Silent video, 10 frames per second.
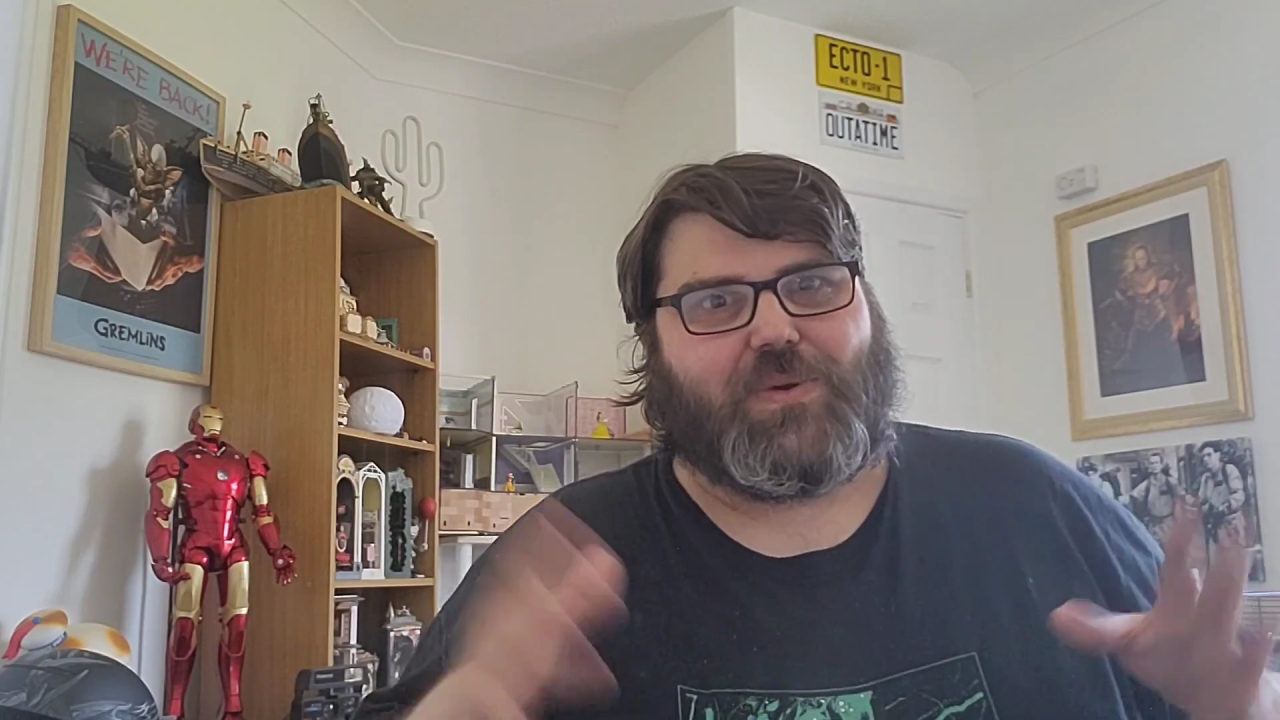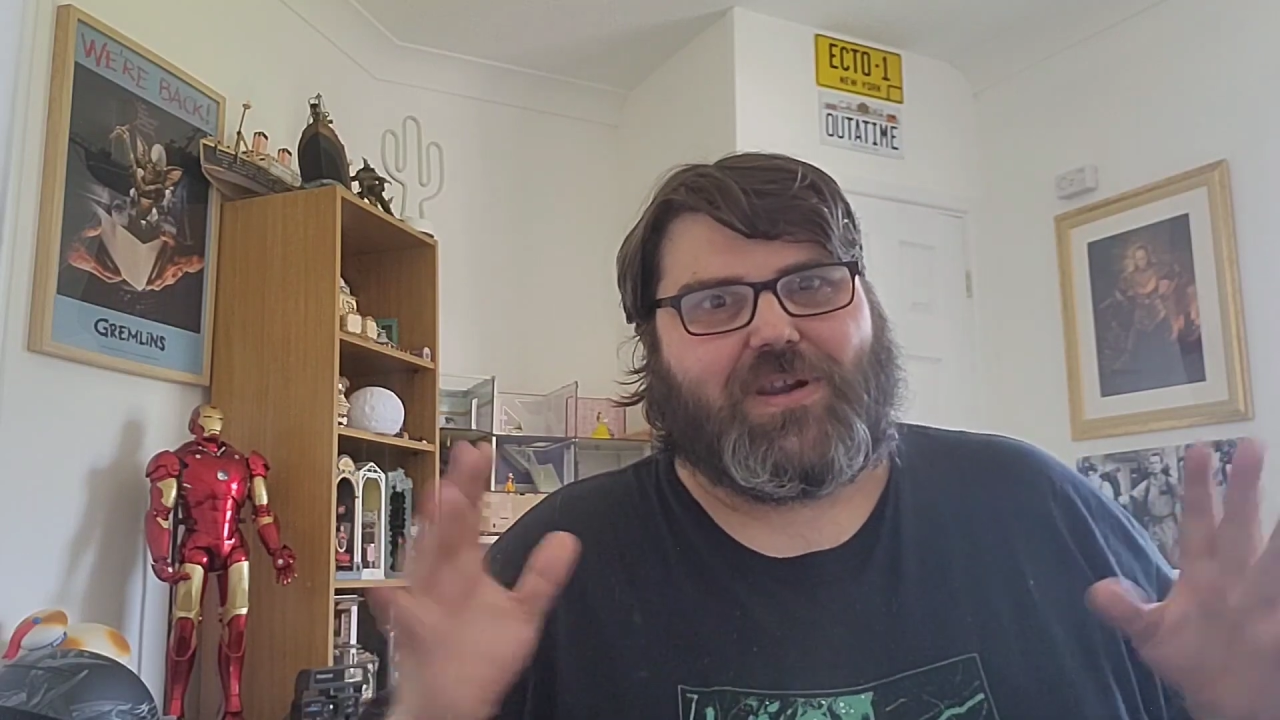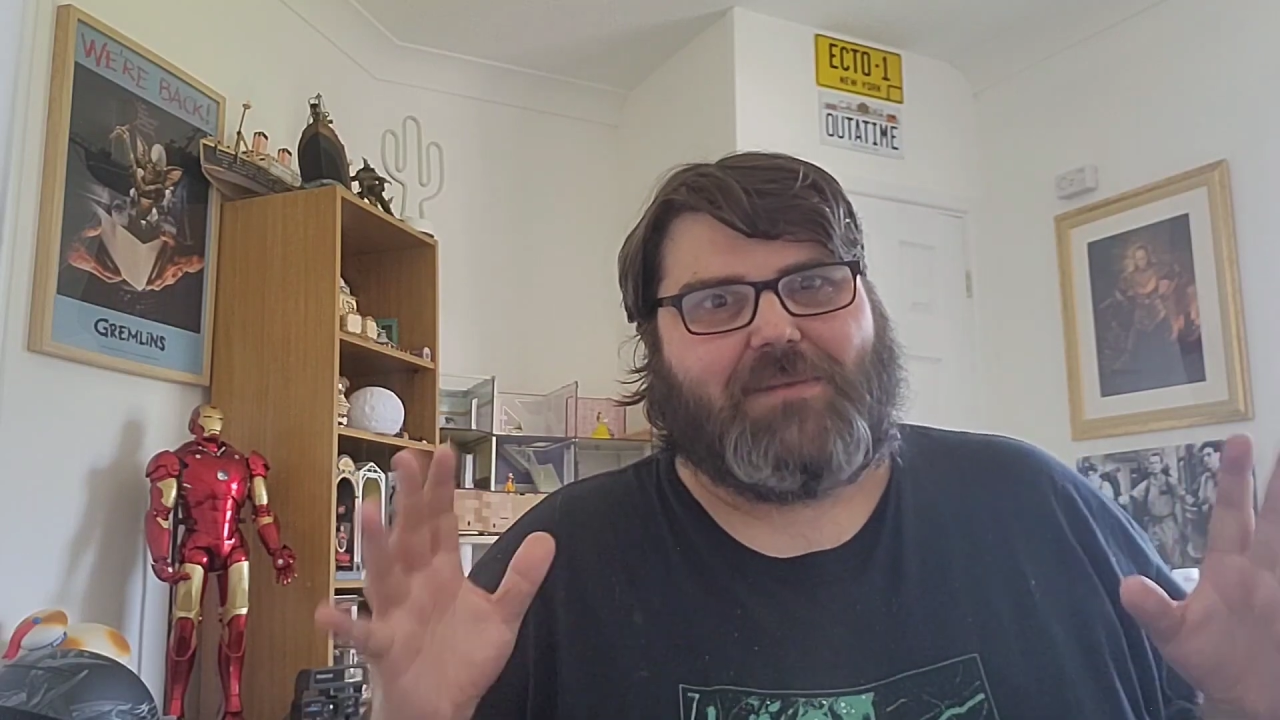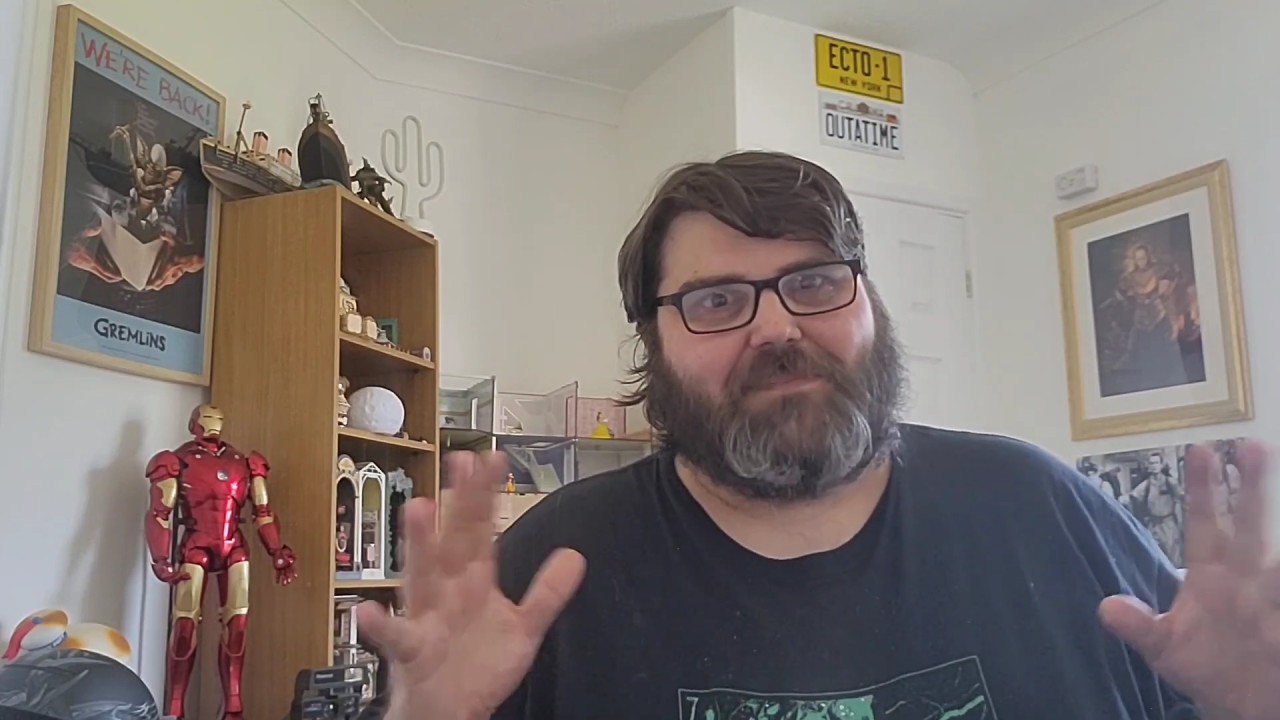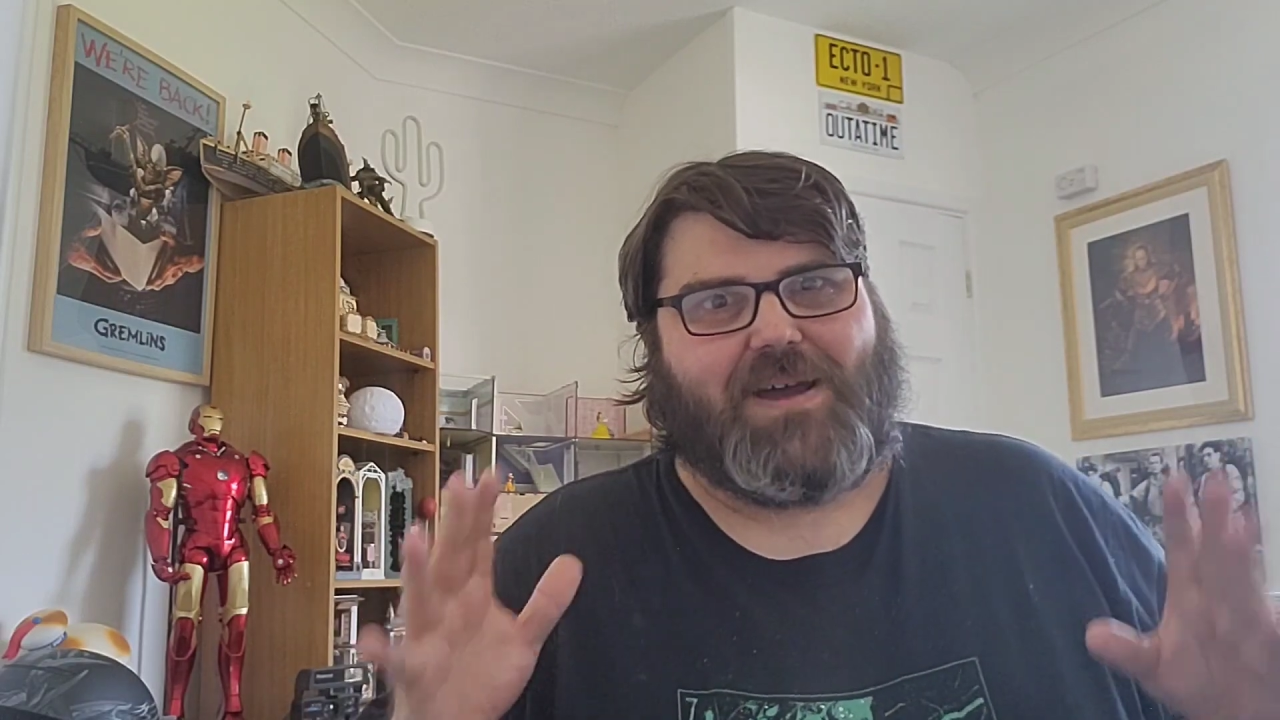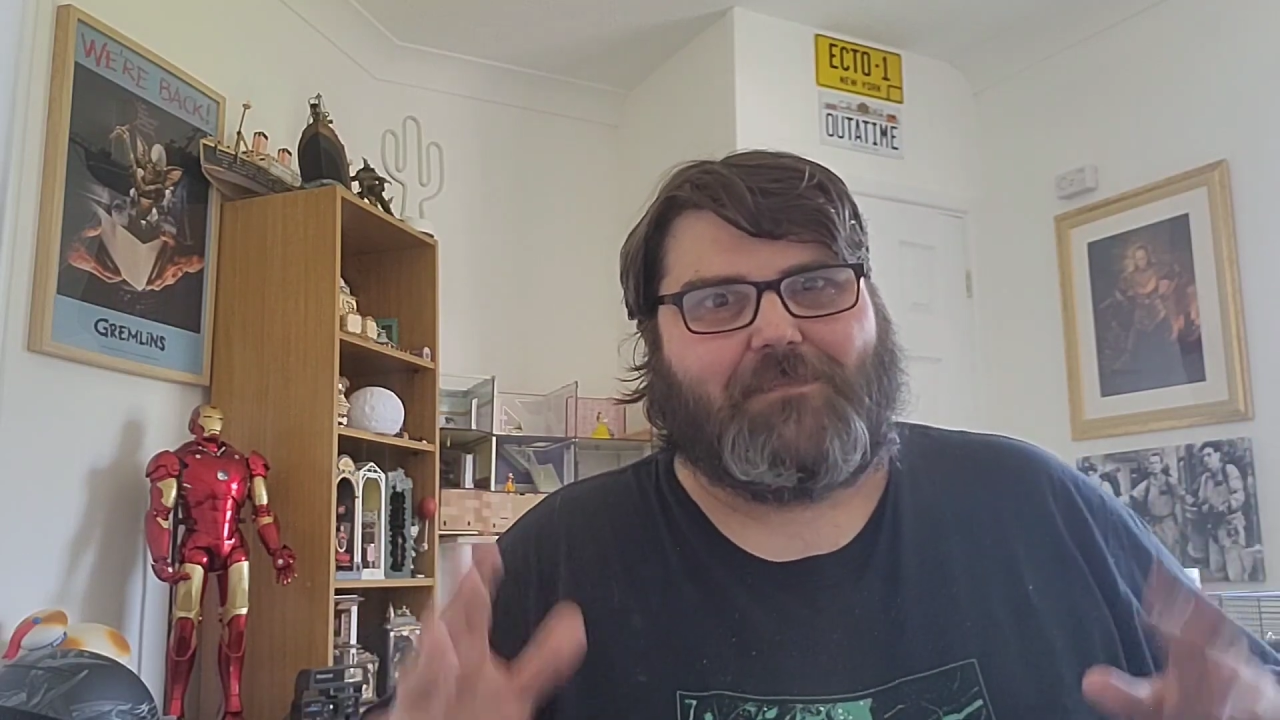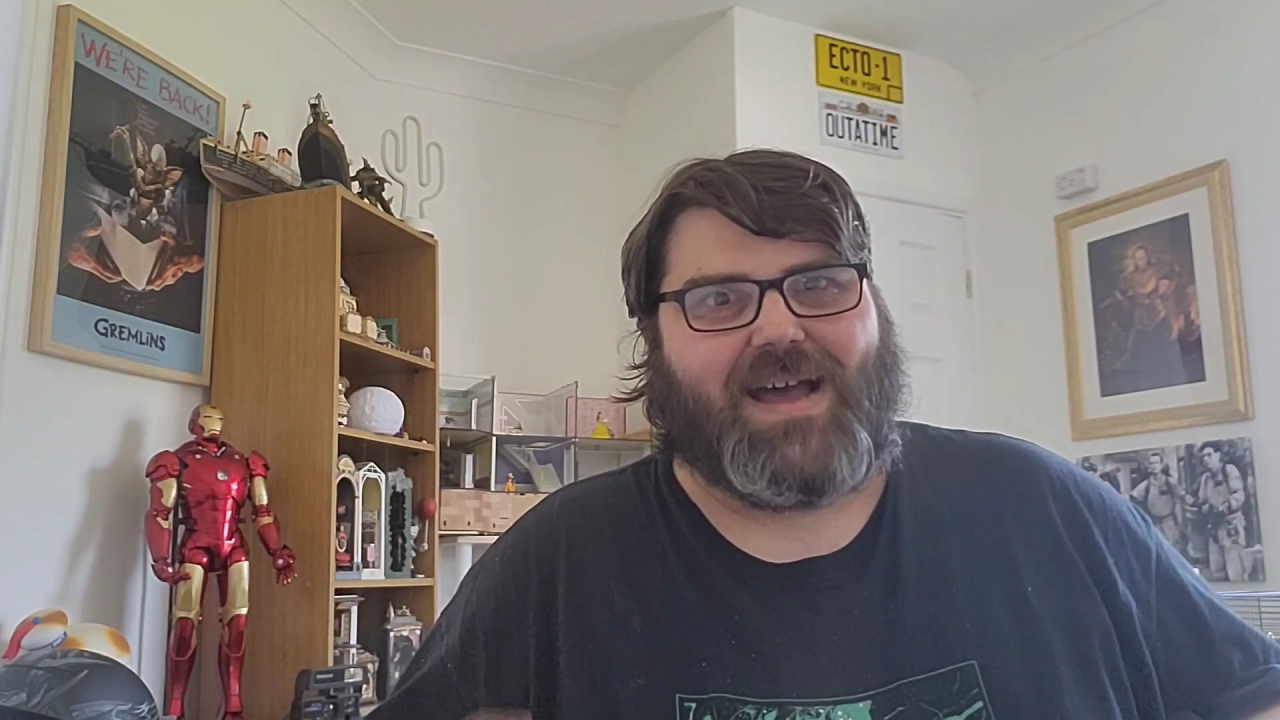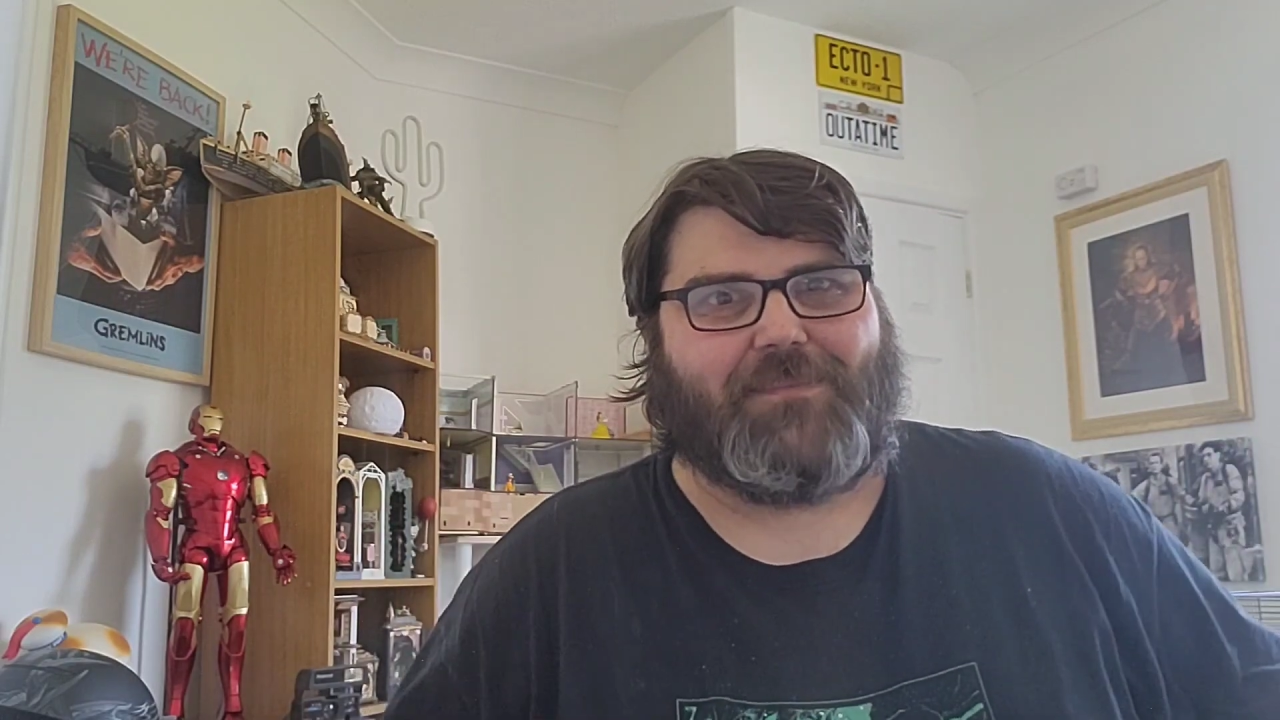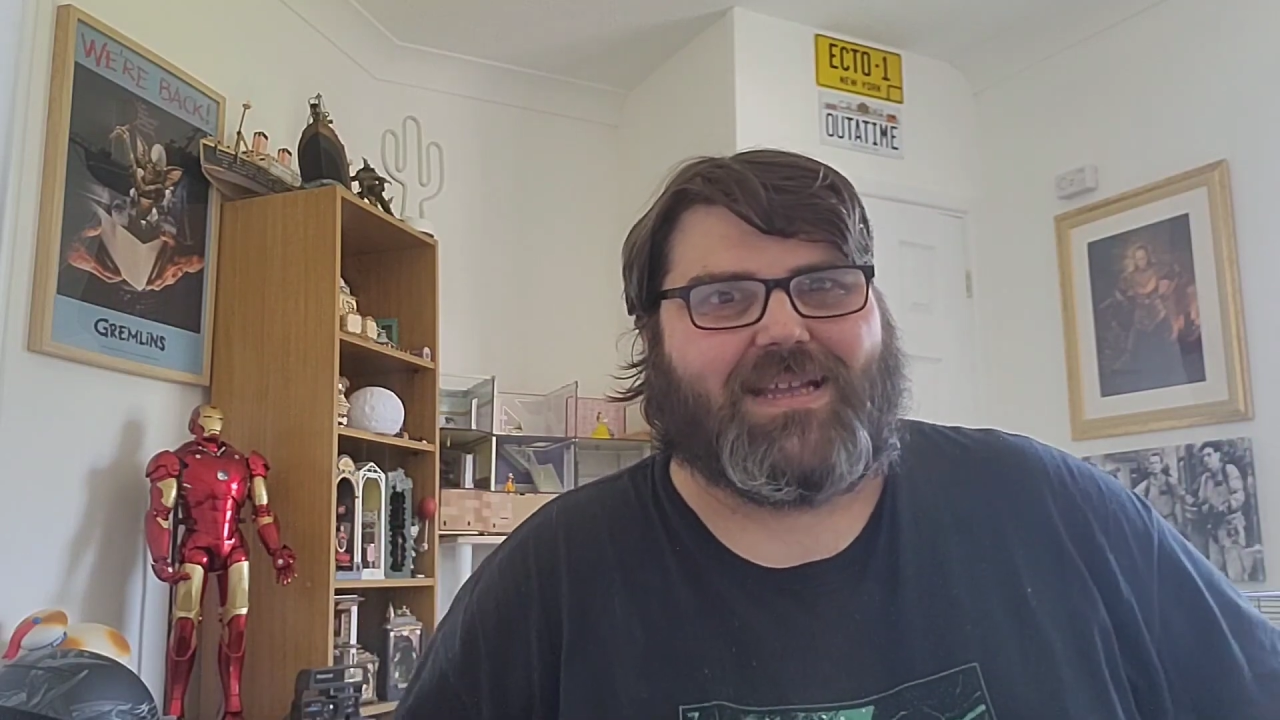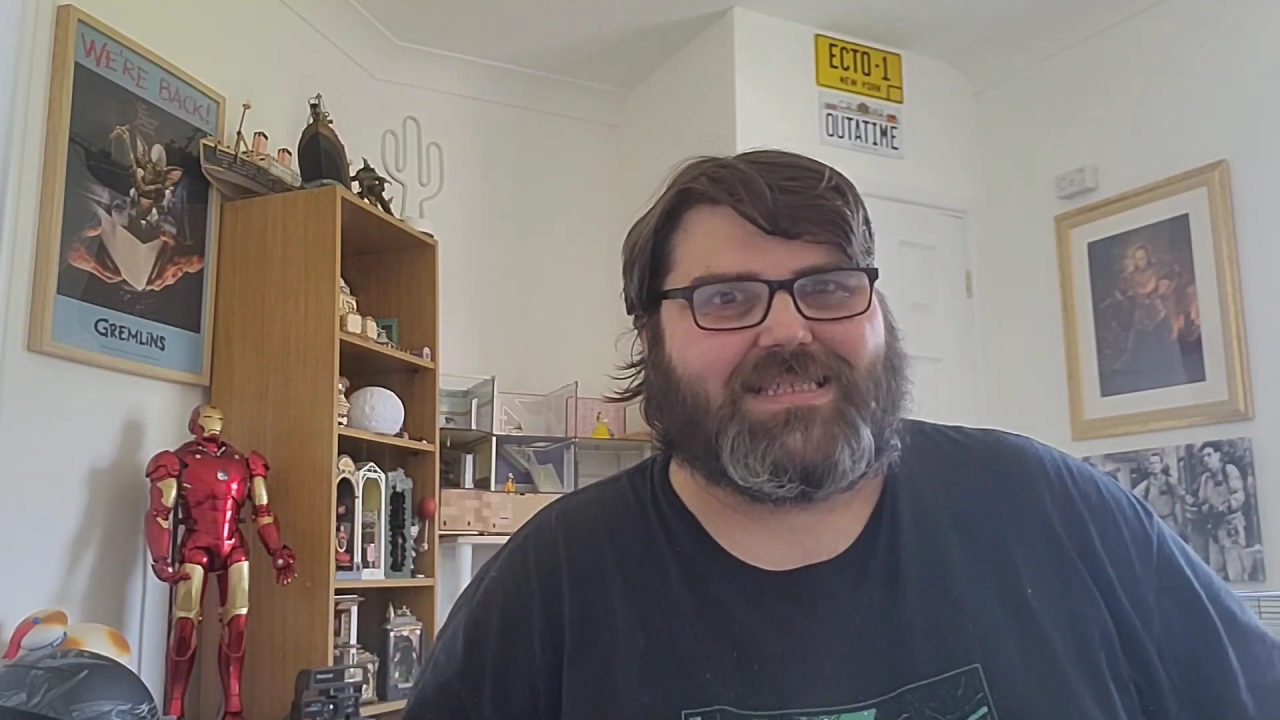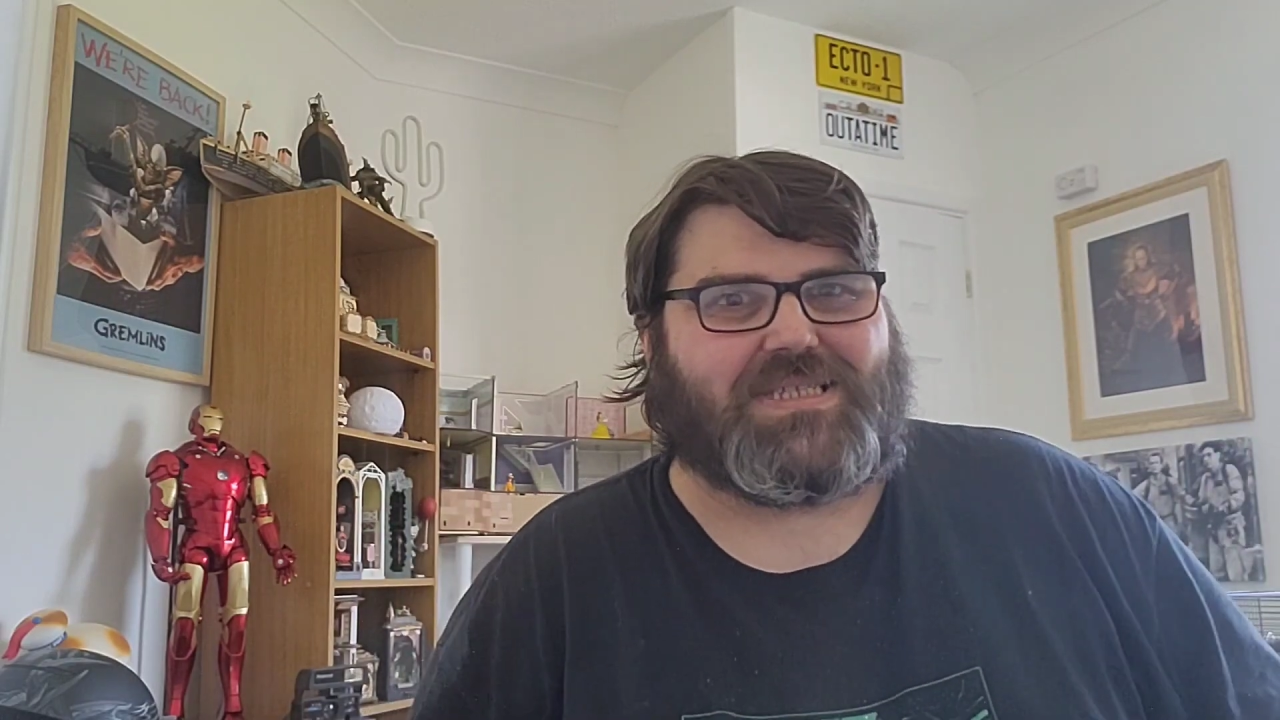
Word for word: We're in our, our Batman